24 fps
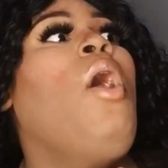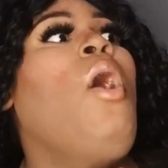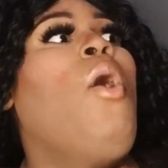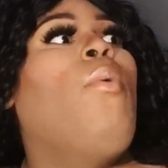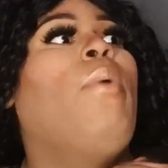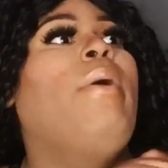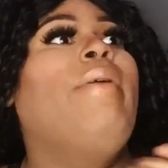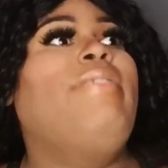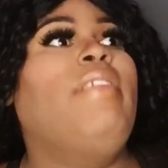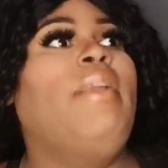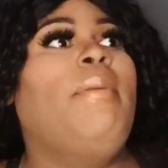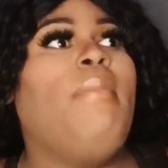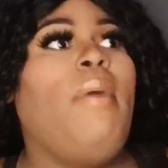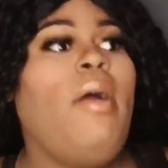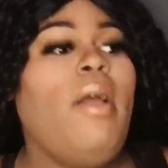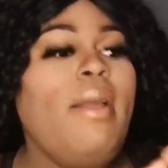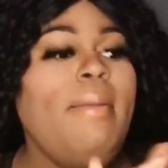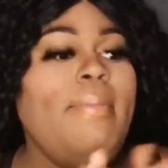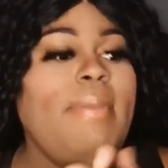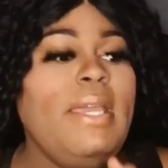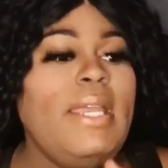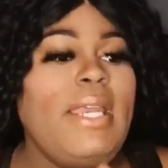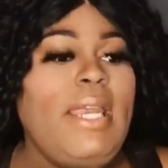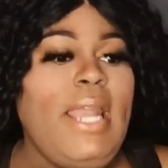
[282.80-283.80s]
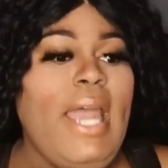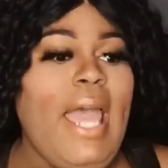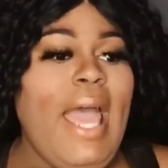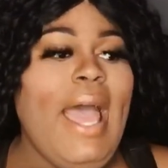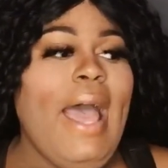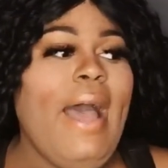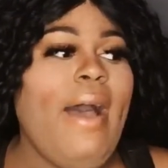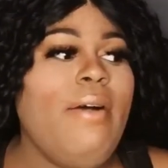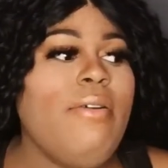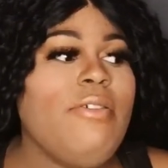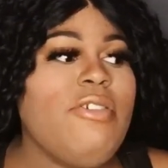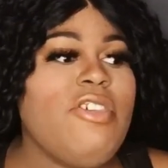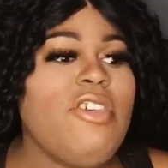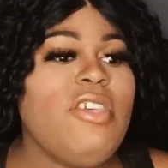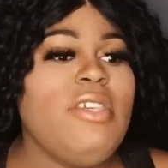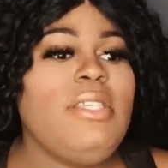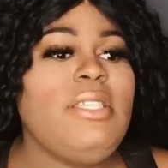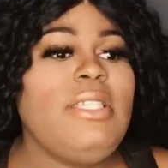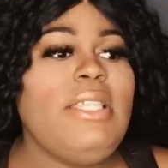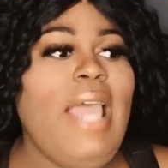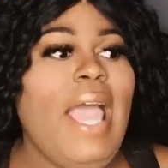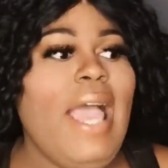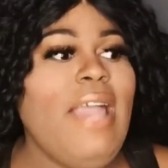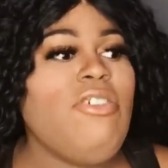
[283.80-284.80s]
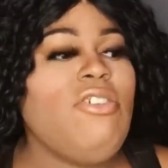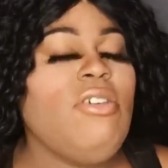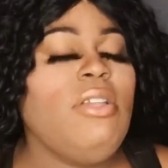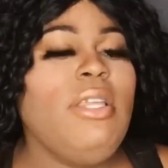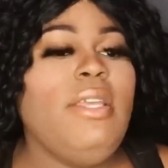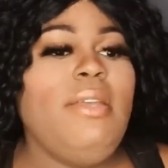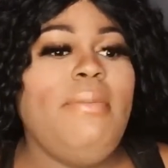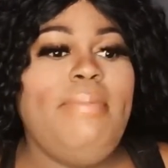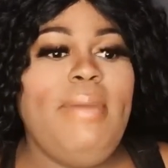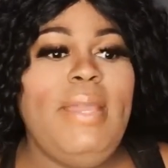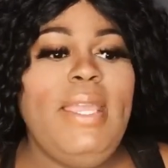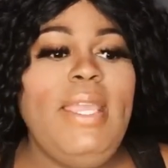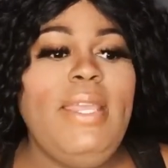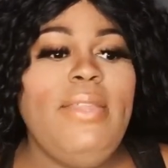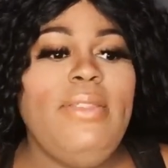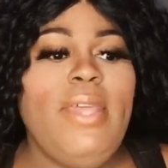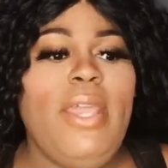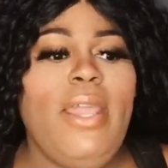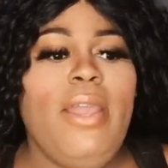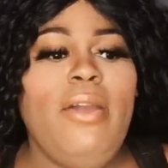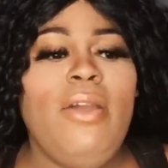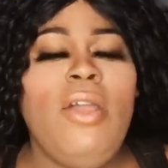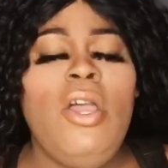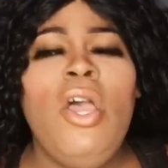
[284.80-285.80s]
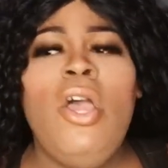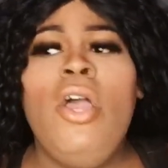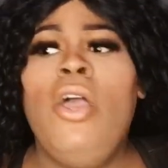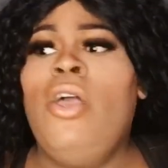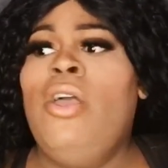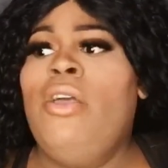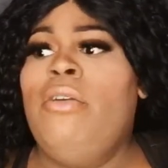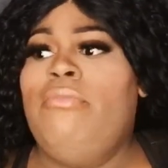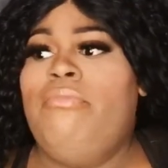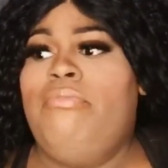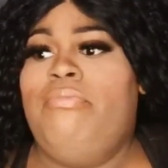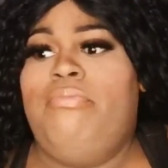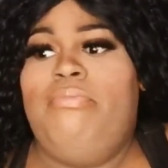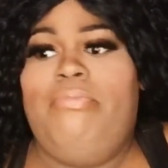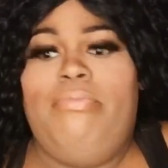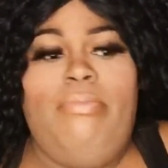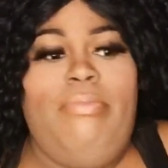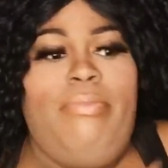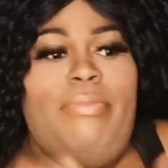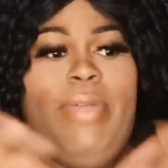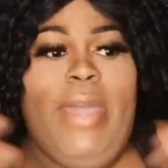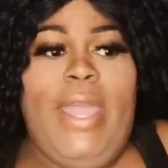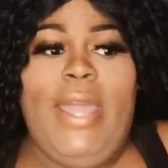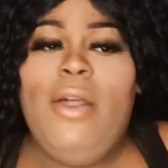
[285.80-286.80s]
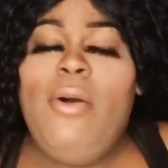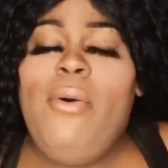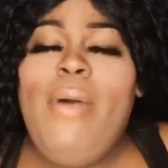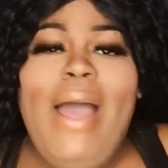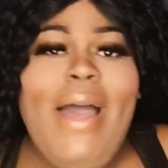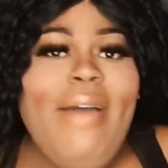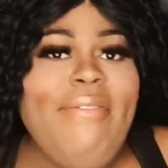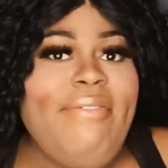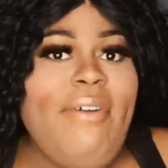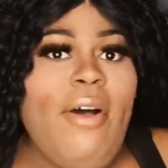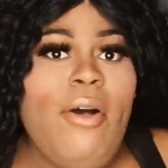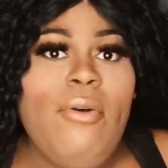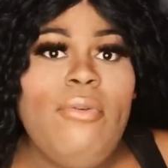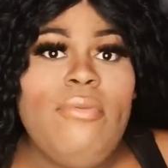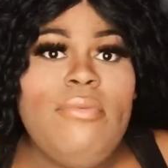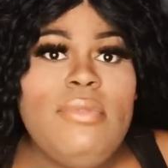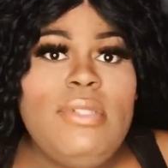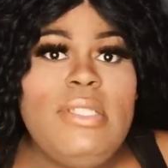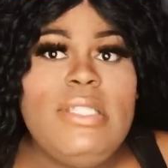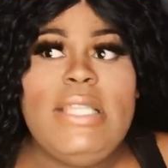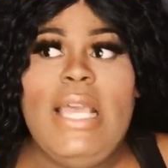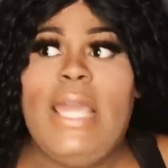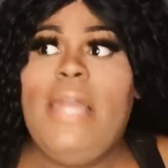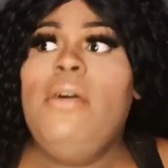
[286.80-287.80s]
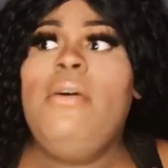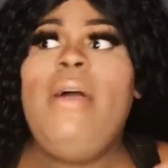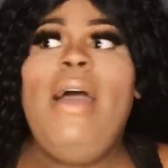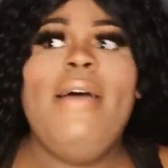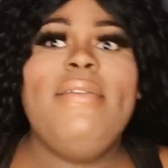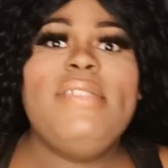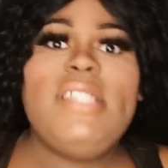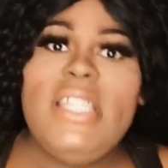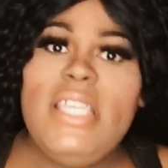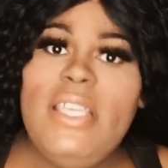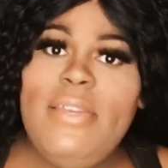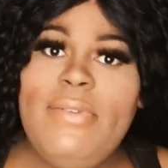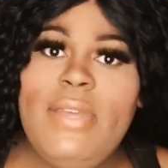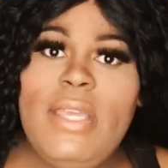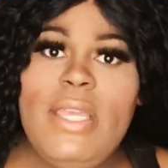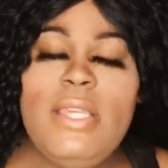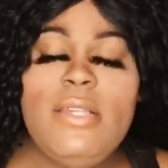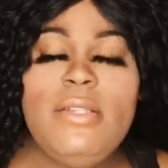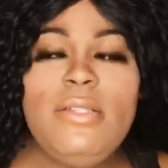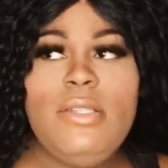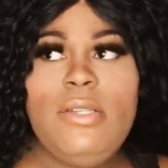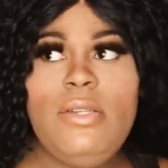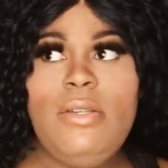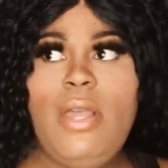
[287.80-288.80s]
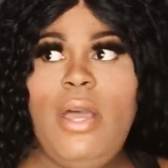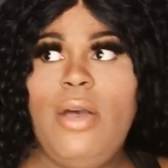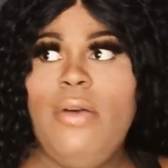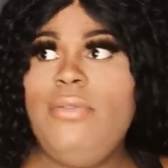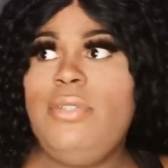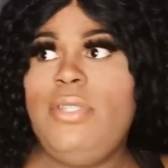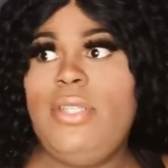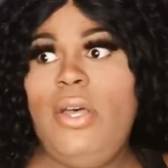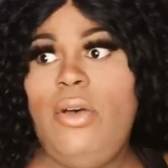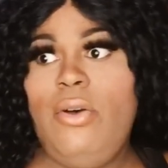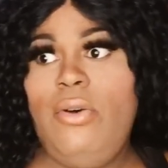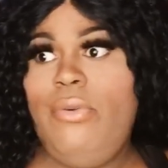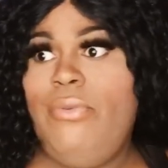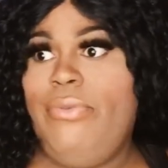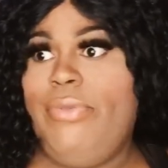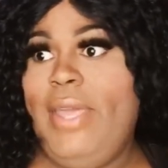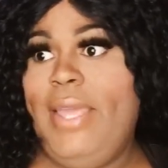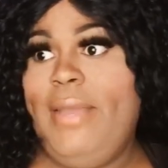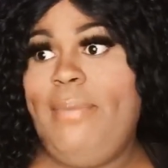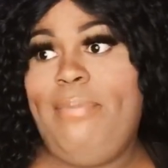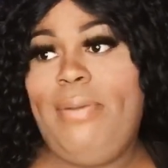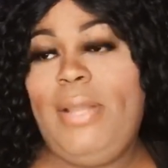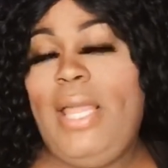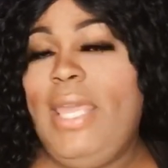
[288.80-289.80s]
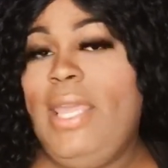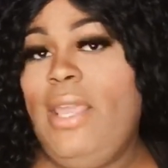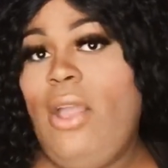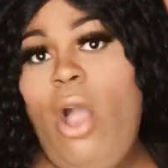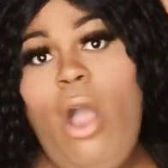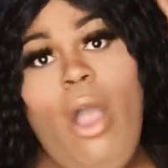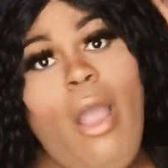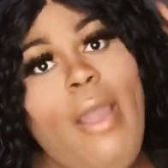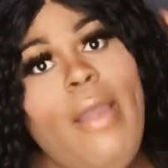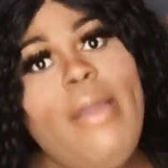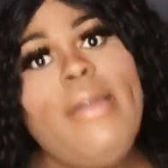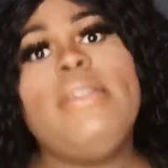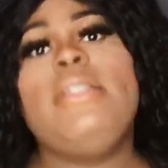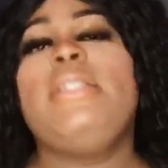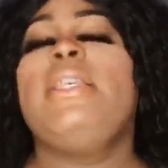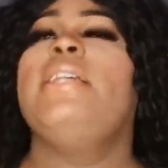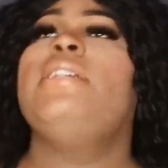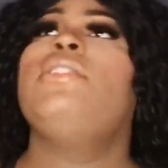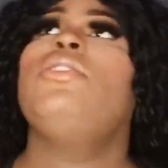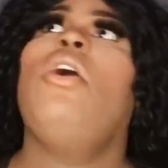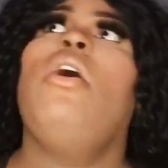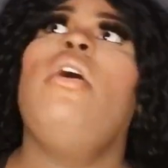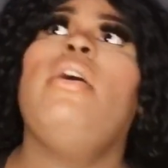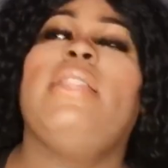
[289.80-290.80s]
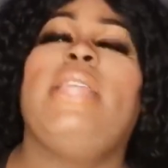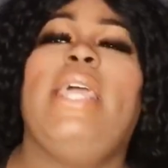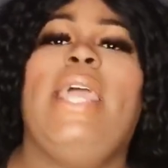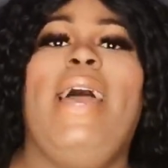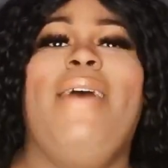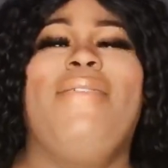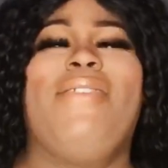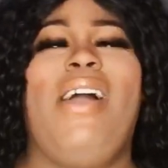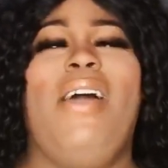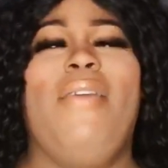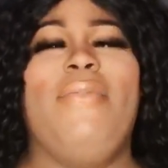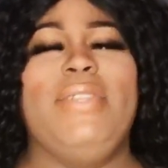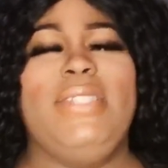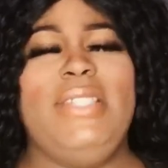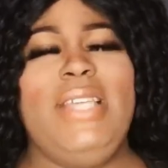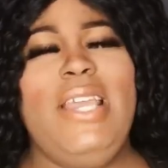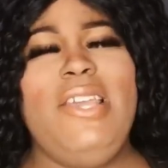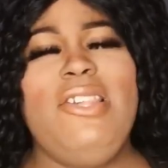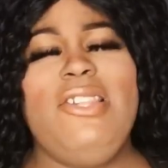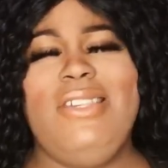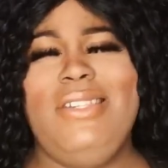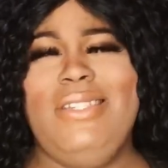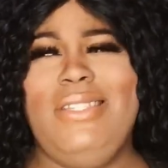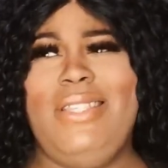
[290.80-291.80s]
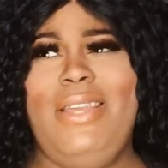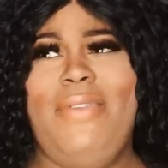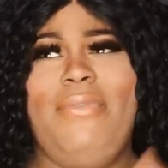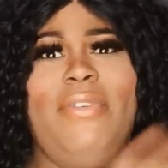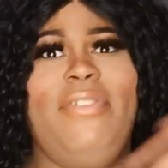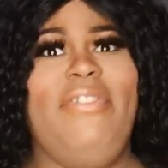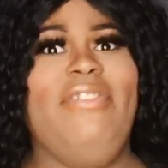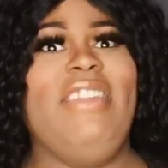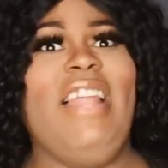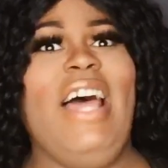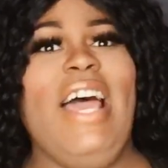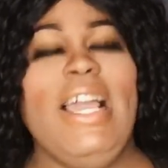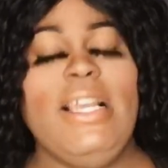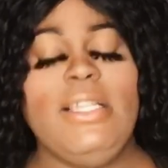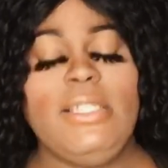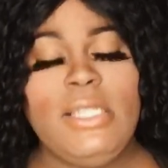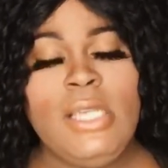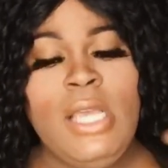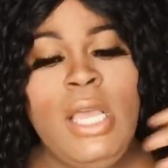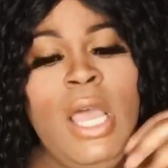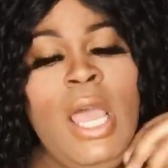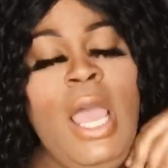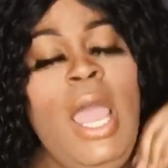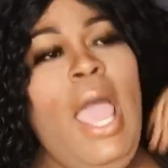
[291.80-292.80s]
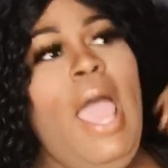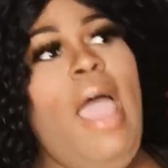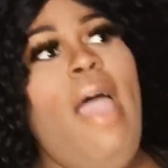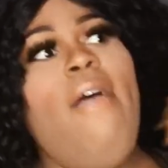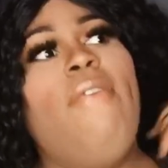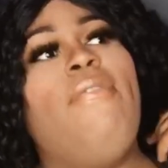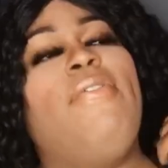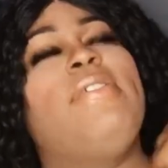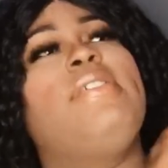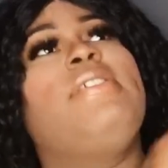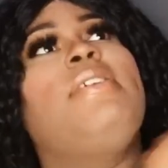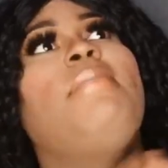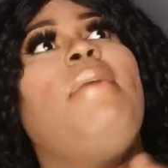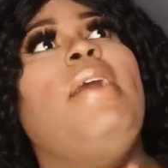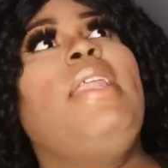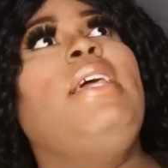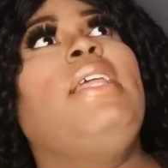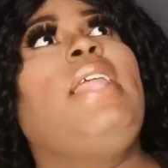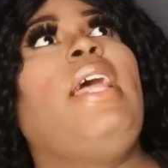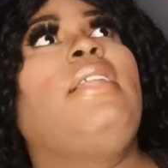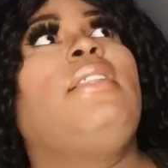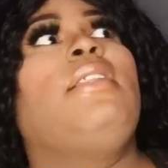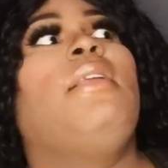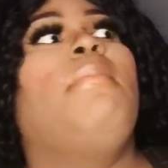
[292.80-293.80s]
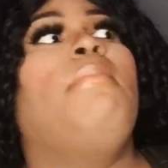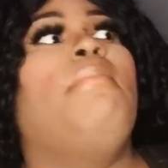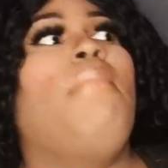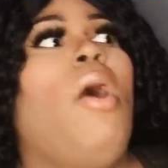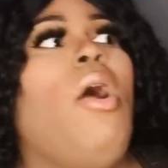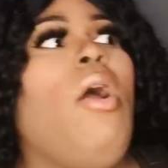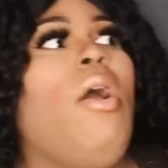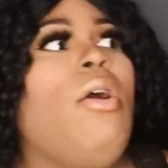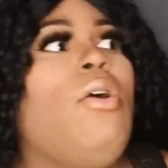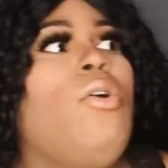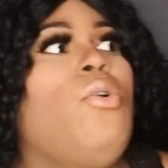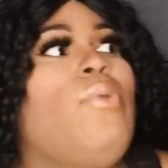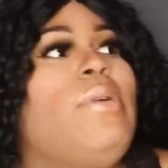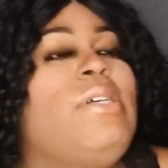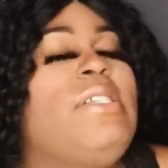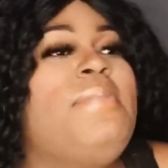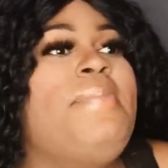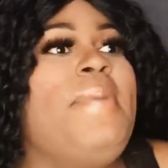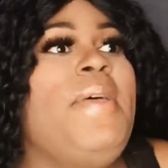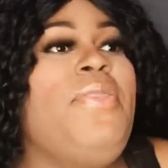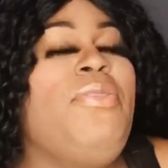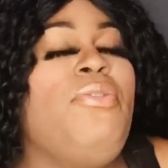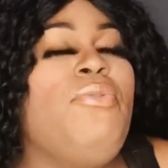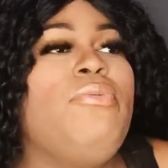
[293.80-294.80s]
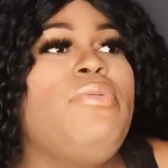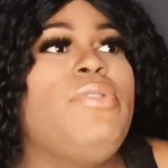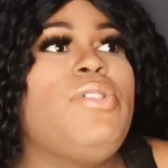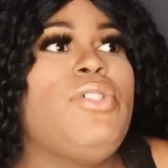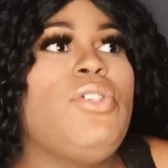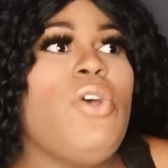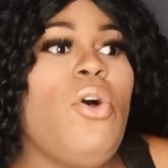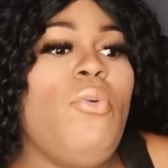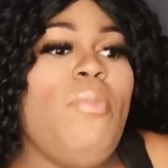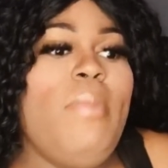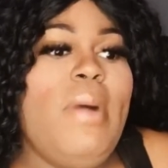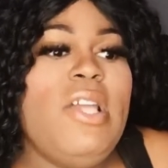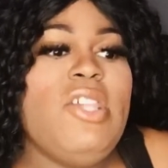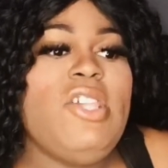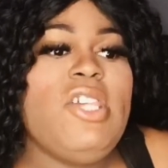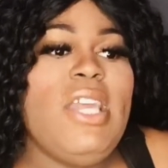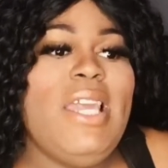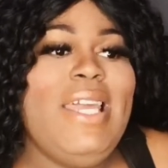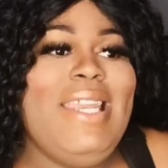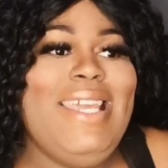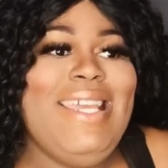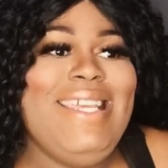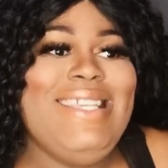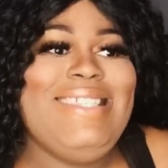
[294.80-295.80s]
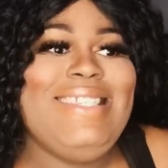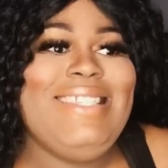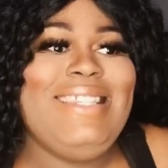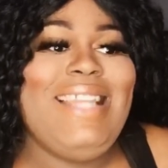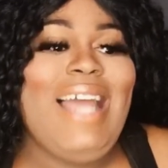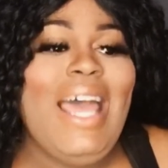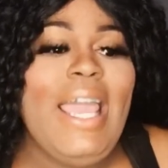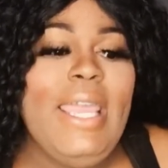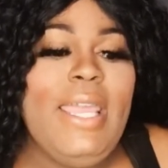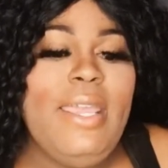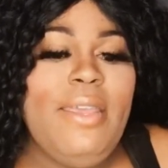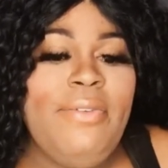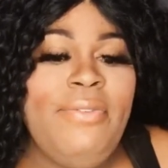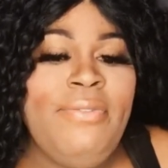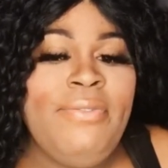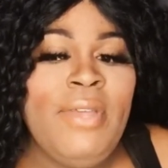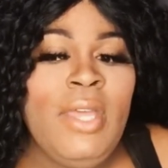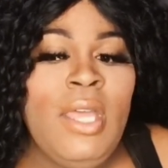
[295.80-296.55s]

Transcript: with Lamar being in the house, just naturally being there, they don't have phones, they don't have TVs, you know, so they play cards, they talk, they have conversations, they reflect. And for somebody like Lamar, who has been through so much in his life,